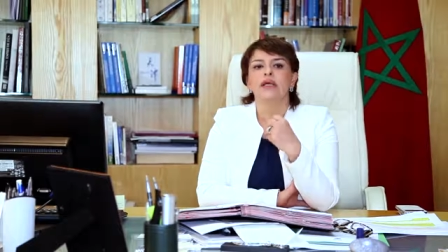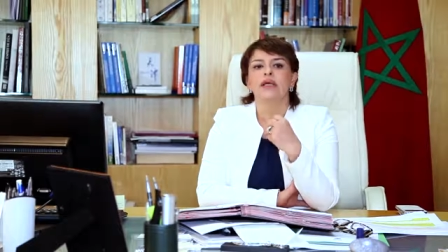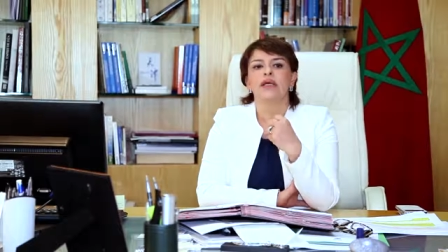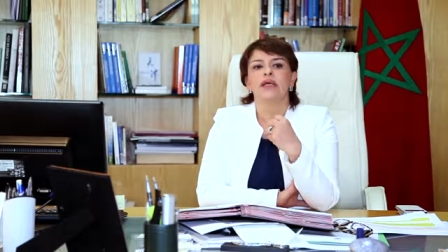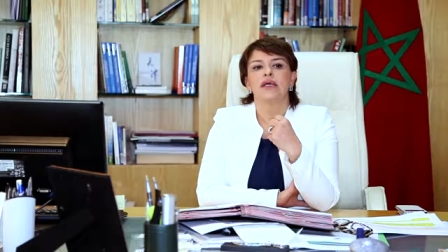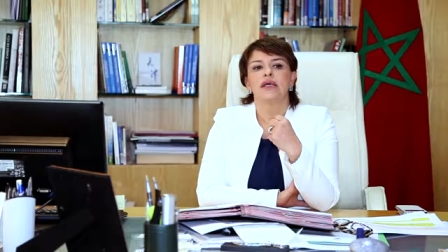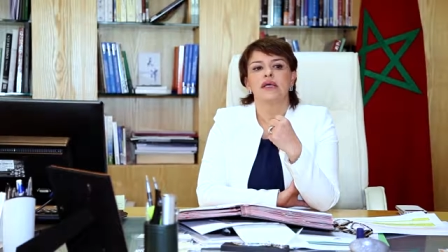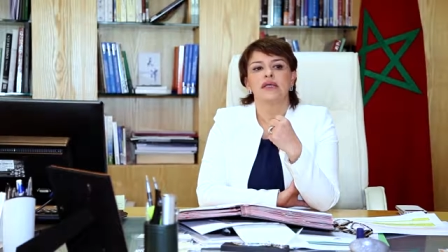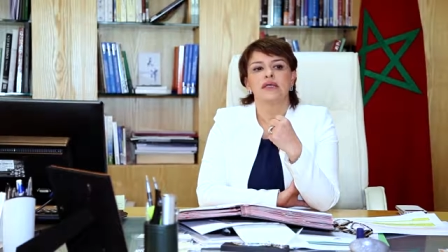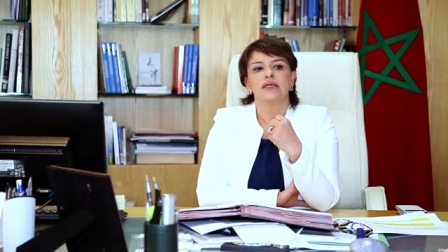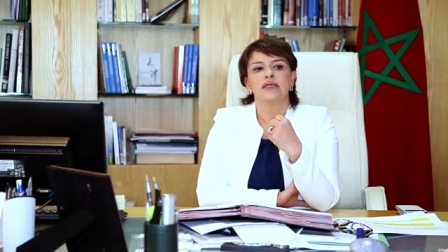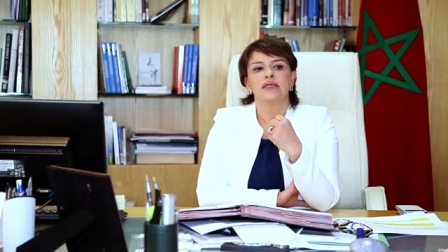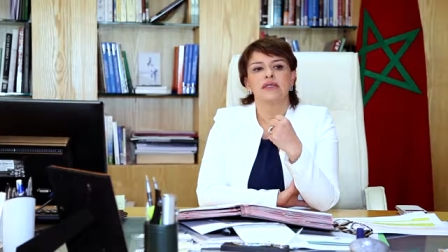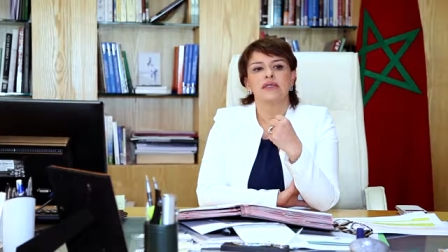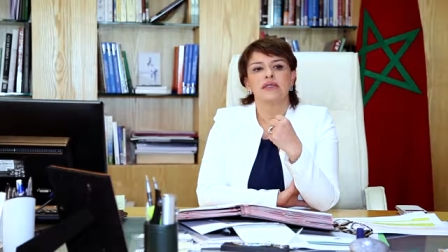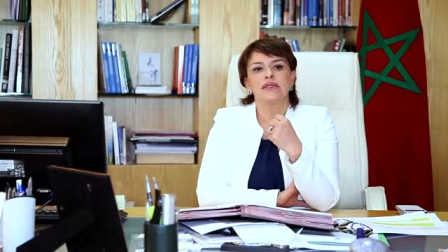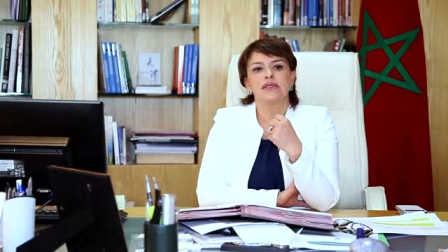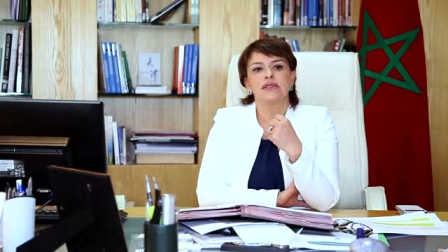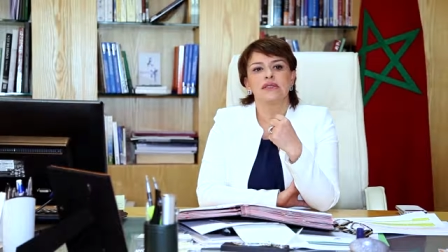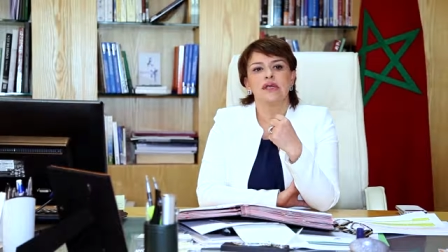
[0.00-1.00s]

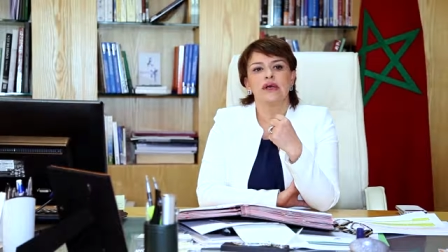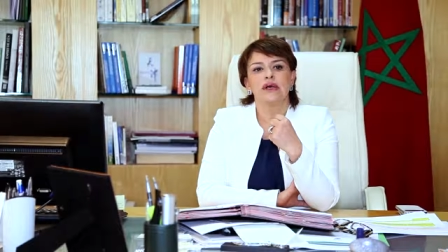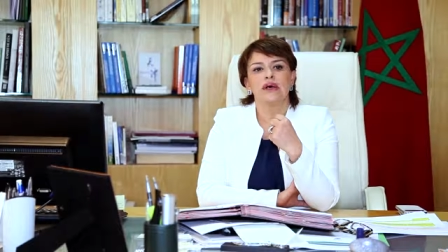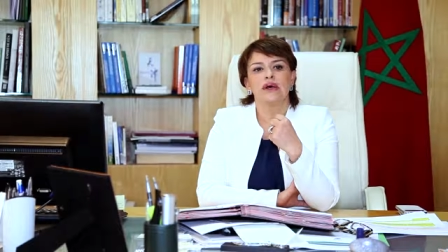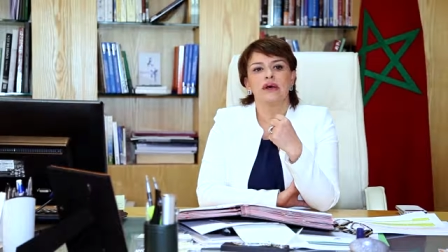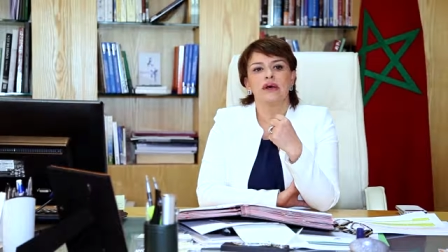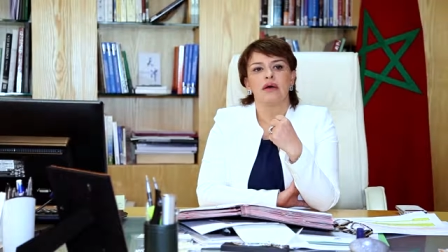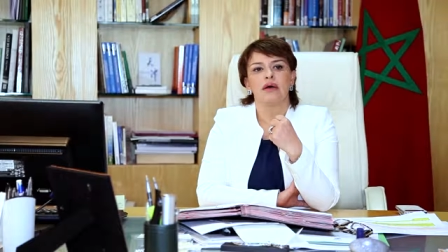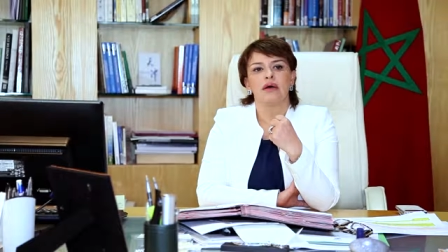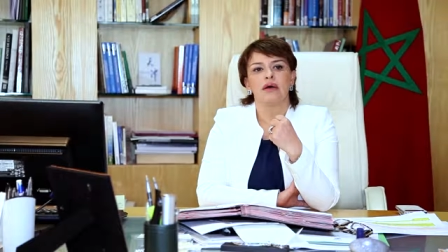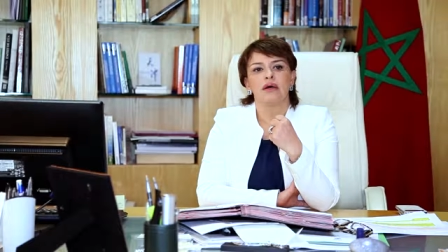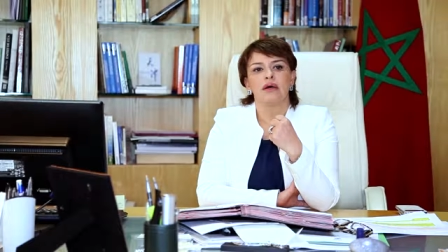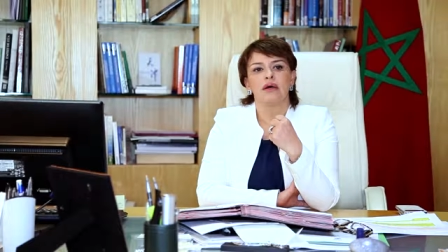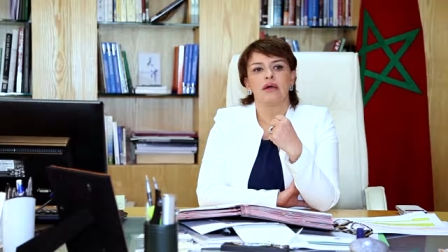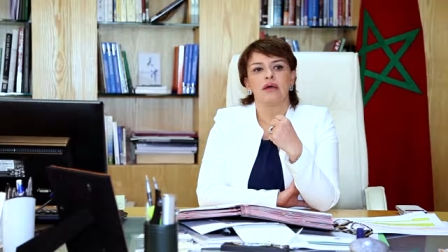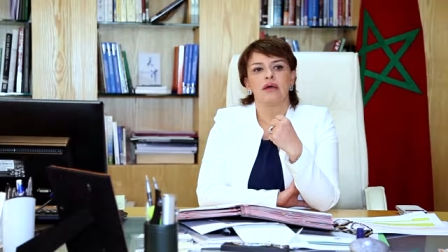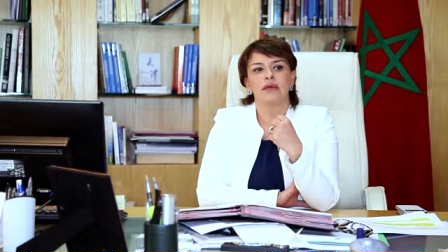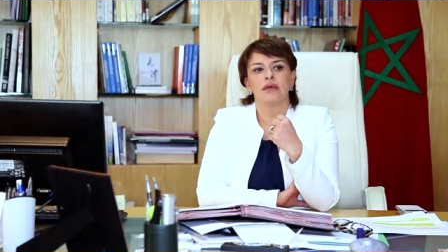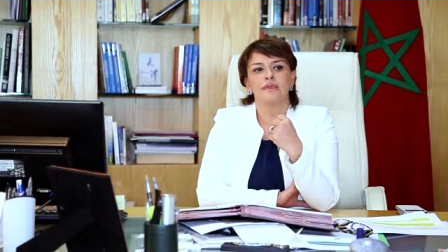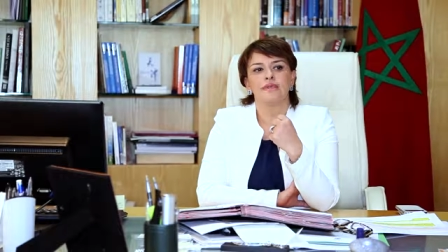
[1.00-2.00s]
This
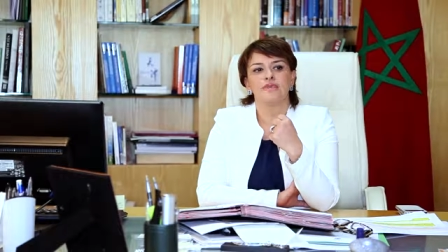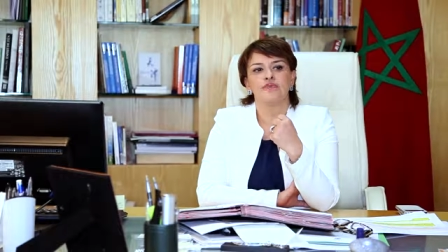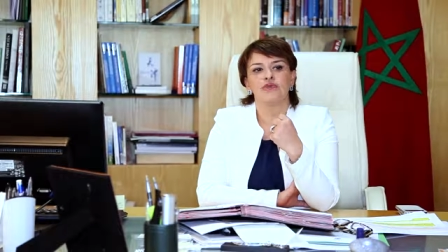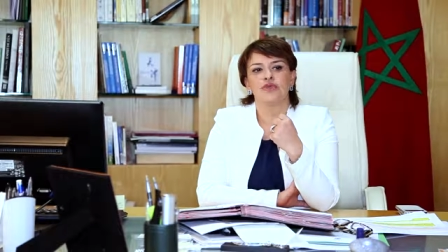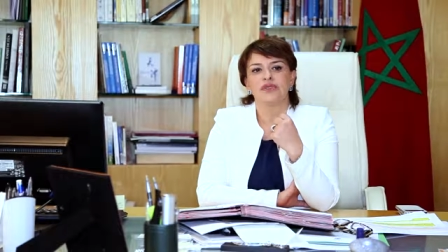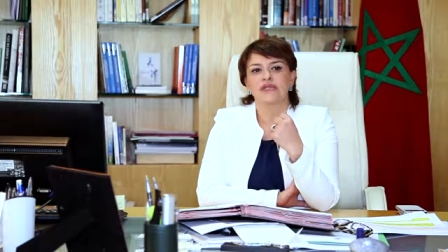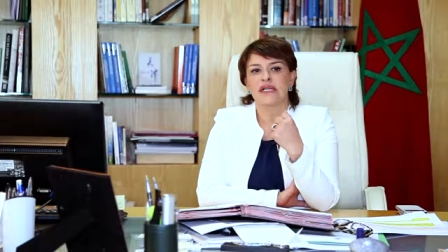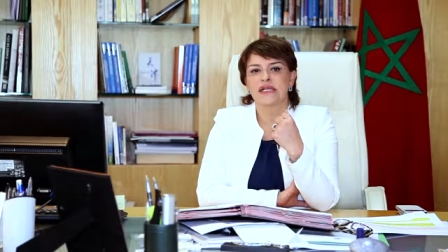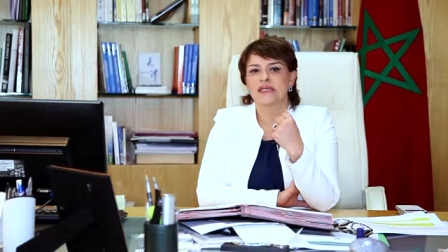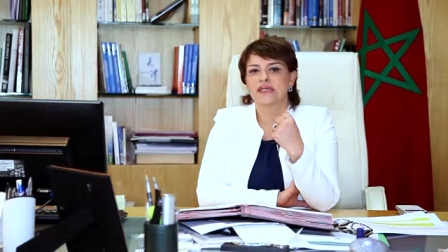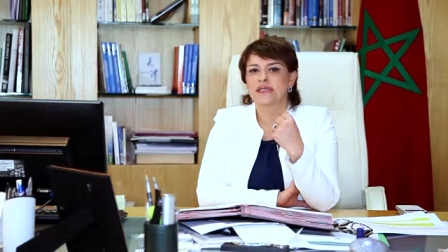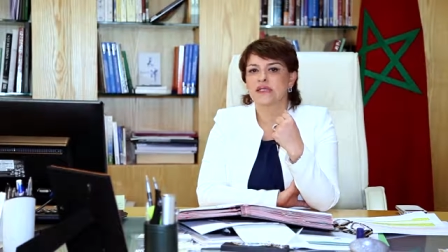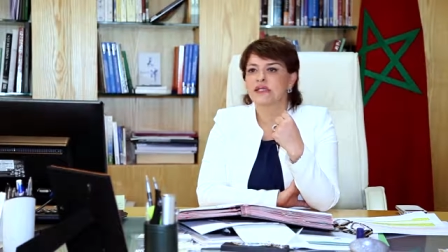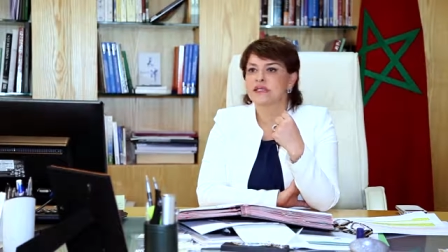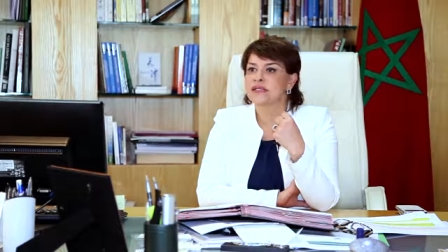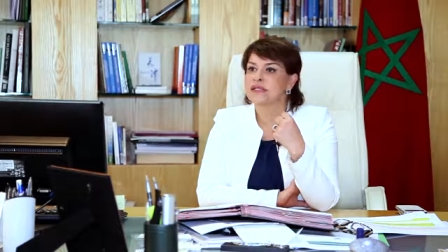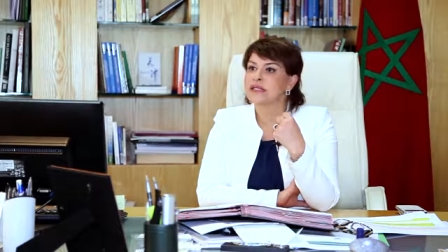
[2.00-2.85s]
process